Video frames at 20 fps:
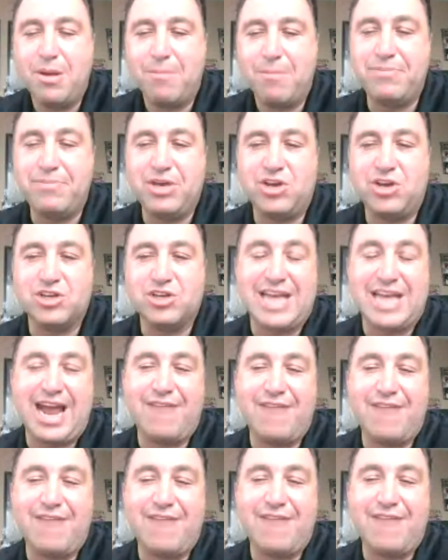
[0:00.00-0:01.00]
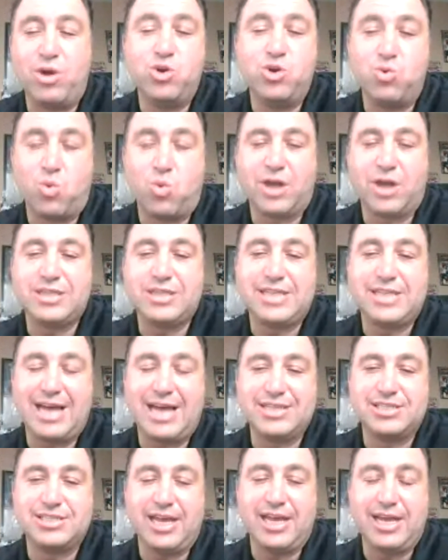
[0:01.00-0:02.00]
But because everyone who works
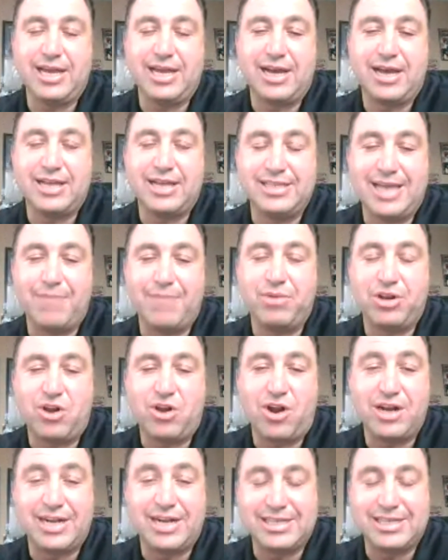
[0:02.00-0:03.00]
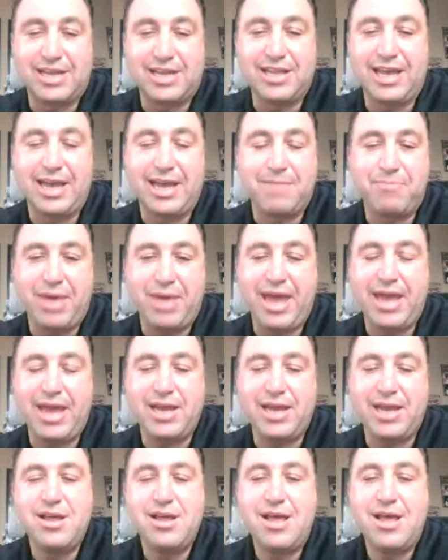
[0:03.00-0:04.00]
has a debit card, that's how they get
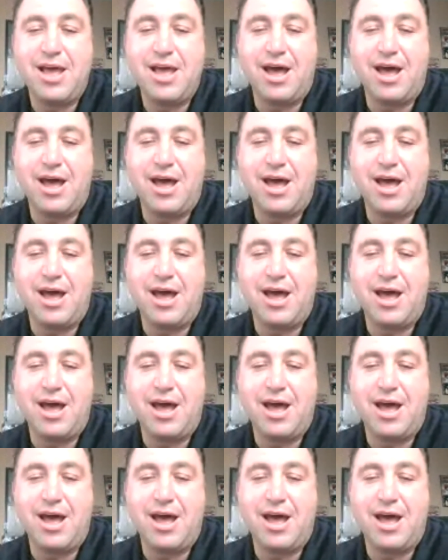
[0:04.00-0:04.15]
paid,